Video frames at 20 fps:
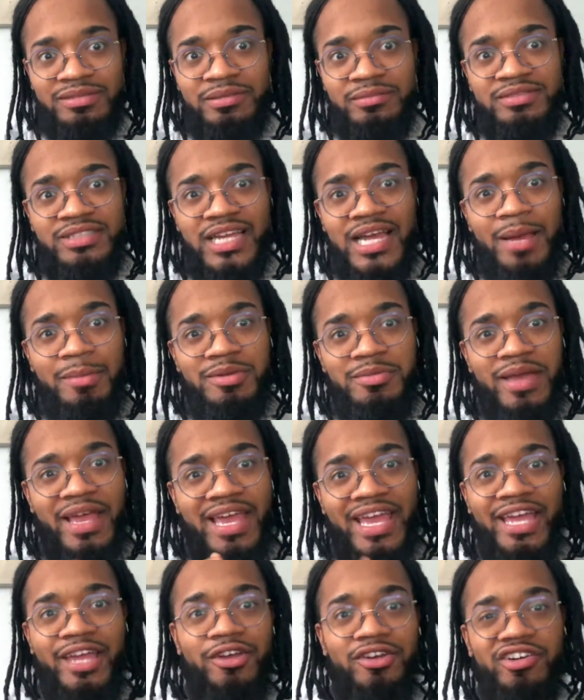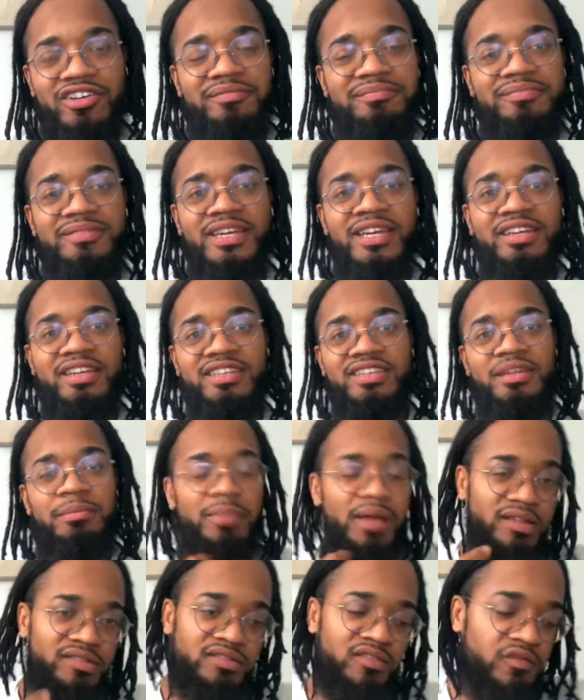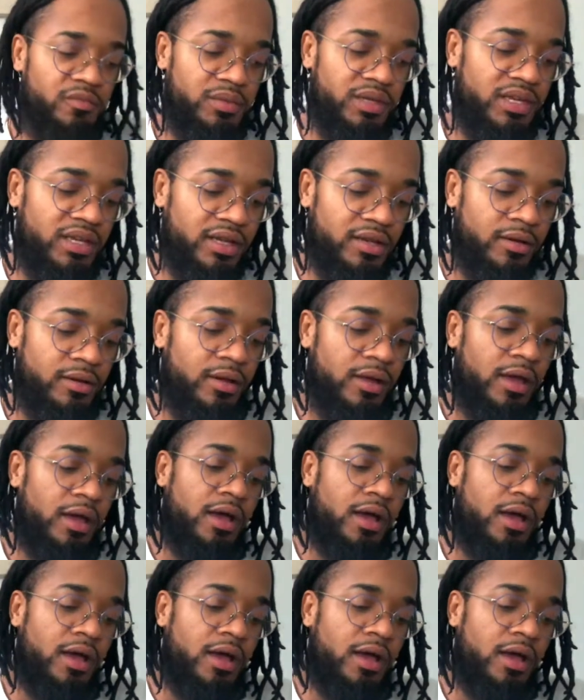Sometimes my anger can get the best of me, and